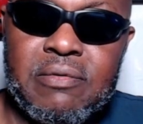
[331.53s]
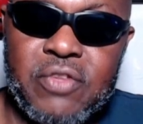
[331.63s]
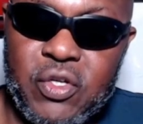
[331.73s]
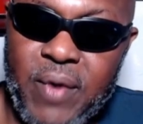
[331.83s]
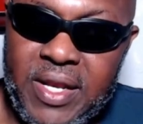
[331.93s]

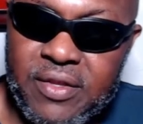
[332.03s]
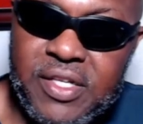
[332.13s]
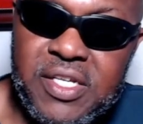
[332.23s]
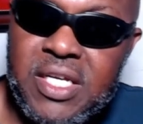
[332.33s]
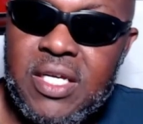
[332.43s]
The greater
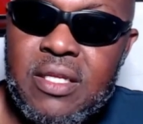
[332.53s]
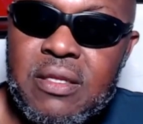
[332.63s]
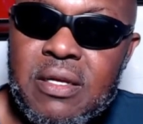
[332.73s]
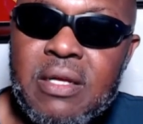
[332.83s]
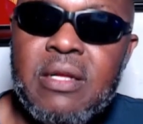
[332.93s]
the need,
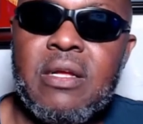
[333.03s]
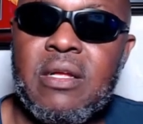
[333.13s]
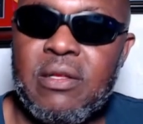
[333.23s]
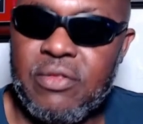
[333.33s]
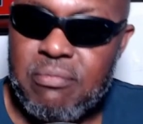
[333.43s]

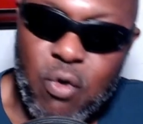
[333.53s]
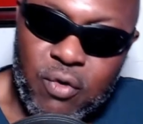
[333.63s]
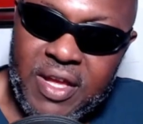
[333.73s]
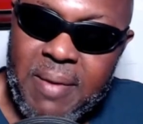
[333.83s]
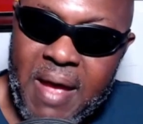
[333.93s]
the more
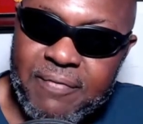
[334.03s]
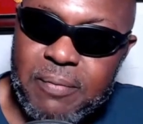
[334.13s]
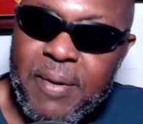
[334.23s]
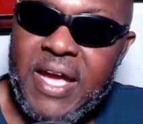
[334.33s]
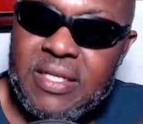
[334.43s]
they have to
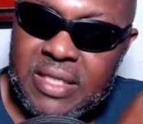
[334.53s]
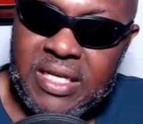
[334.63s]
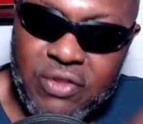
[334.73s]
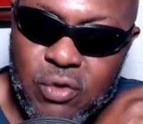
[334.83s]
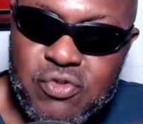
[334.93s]
pay to
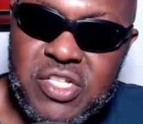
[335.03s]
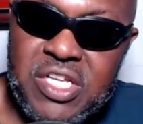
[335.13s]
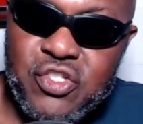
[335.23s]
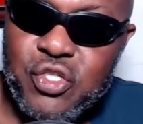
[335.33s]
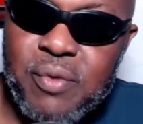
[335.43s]
get those
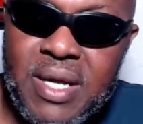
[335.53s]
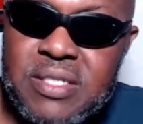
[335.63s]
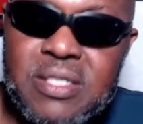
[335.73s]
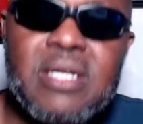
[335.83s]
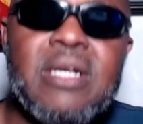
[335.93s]
needs to
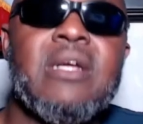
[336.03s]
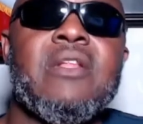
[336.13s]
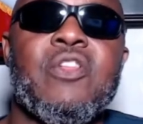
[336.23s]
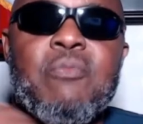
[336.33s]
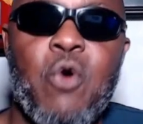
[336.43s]
us,
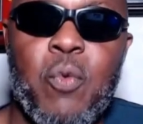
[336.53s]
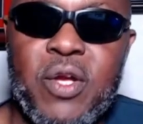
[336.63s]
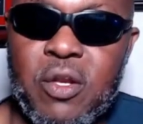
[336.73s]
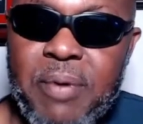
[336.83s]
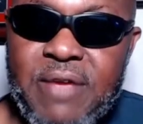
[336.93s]
the more we're
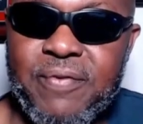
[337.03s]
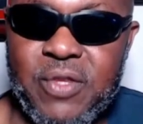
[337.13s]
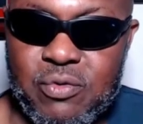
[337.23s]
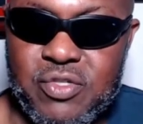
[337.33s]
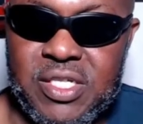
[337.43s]
going to pay for
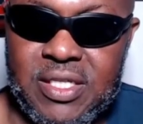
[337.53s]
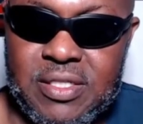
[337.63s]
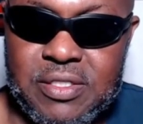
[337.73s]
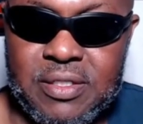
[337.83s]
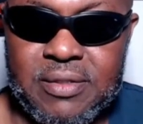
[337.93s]
those
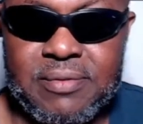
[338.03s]
needs.